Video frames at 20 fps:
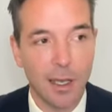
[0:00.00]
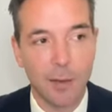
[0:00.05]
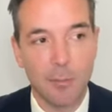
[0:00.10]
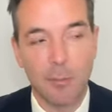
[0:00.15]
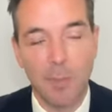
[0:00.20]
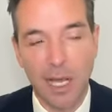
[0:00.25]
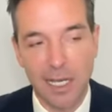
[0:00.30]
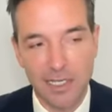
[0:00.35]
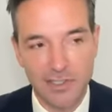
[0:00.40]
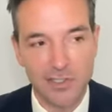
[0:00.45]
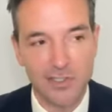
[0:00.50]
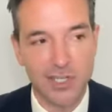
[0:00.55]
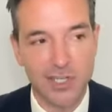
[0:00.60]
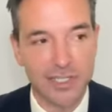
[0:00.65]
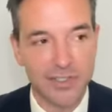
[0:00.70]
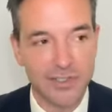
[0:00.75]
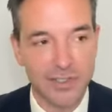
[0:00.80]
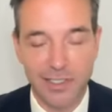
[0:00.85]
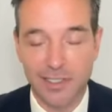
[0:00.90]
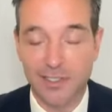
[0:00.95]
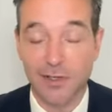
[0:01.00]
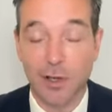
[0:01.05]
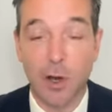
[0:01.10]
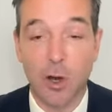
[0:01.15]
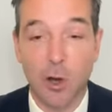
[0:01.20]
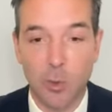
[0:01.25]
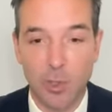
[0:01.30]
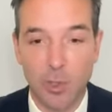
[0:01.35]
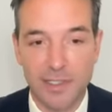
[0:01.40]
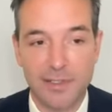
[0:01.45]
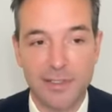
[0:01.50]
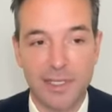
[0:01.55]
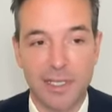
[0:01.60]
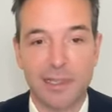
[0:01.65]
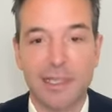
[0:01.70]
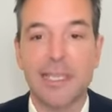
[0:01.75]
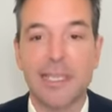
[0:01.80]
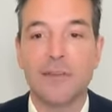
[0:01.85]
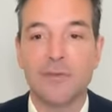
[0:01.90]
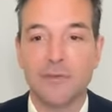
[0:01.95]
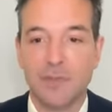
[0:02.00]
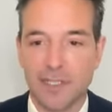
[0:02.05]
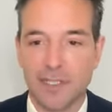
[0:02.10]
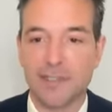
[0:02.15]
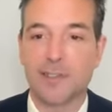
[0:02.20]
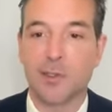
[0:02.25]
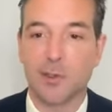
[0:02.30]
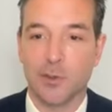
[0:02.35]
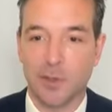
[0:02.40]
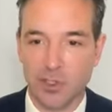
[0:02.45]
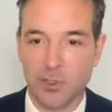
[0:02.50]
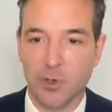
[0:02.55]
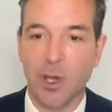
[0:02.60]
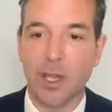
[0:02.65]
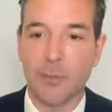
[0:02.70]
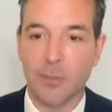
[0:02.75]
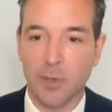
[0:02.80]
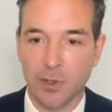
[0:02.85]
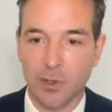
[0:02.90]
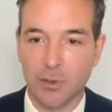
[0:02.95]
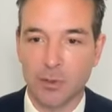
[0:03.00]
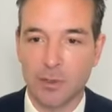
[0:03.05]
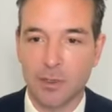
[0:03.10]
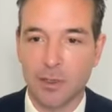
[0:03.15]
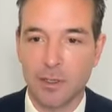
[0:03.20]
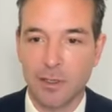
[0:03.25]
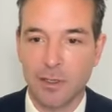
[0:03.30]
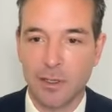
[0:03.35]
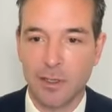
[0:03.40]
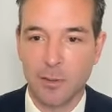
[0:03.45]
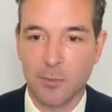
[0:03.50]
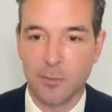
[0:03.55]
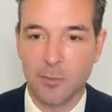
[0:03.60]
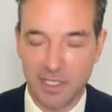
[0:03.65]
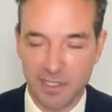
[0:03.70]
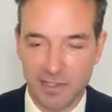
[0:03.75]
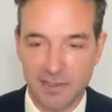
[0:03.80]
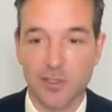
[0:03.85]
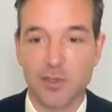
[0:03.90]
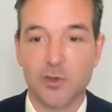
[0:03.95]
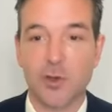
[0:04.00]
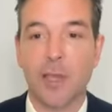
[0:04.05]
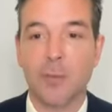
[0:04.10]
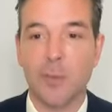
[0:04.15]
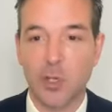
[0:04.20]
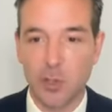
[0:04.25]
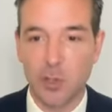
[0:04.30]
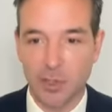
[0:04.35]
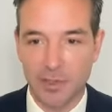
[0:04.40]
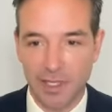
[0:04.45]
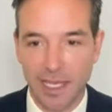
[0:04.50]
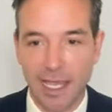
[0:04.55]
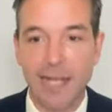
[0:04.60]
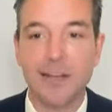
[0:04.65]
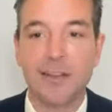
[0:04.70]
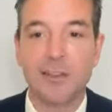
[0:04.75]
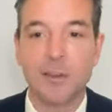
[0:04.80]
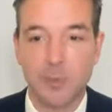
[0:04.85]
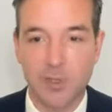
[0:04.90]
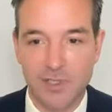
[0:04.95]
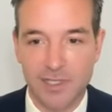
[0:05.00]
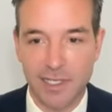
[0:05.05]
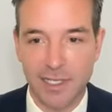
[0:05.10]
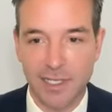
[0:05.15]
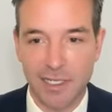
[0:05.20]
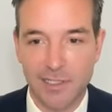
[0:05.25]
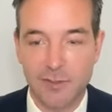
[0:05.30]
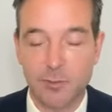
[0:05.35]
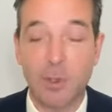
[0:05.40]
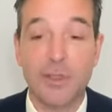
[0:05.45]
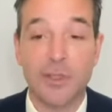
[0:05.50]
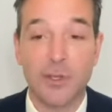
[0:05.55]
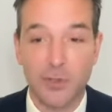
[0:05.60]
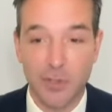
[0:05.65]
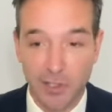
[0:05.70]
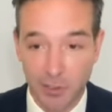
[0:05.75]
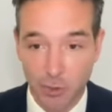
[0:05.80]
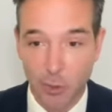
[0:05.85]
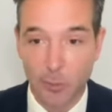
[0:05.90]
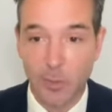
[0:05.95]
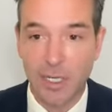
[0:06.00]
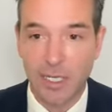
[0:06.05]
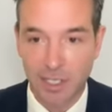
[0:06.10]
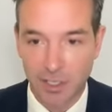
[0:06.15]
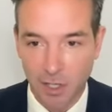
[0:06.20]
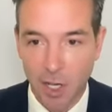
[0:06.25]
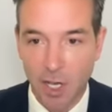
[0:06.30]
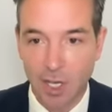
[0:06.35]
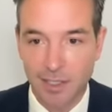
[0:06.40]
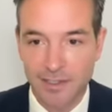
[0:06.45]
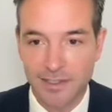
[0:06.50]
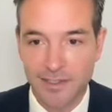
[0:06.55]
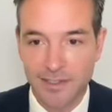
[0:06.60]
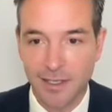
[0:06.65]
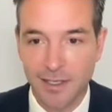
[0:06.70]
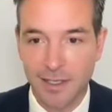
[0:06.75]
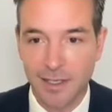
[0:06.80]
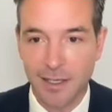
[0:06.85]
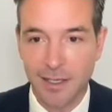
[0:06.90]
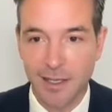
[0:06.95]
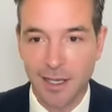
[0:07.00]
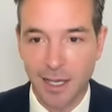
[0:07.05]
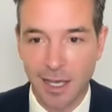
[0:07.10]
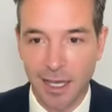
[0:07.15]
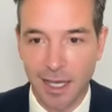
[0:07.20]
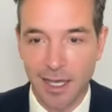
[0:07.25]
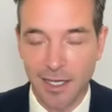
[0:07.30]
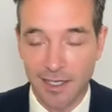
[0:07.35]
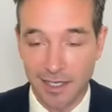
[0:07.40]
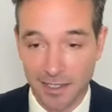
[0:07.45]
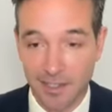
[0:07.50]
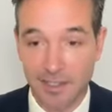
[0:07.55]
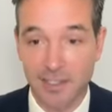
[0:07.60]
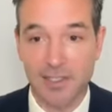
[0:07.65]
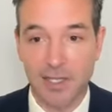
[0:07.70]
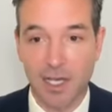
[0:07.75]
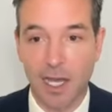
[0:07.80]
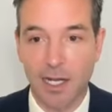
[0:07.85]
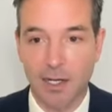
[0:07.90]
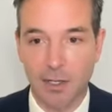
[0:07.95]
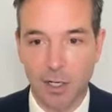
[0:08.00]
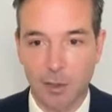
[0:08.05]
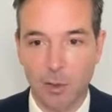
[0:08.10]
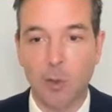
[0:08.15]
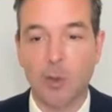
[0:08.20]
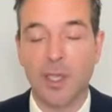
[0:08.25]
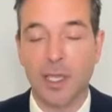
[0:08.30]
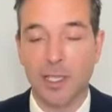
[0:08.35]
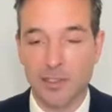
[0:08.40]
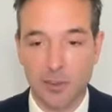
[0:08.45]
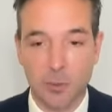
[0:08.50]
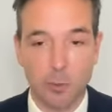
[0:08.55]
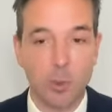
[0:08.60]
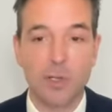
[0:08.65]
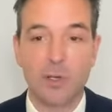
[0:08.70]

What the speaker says: my suggestion is always to leave this to the tribunal, because the tribunal at the end of the proceedings, when they're determining costs, can decide on, okay, so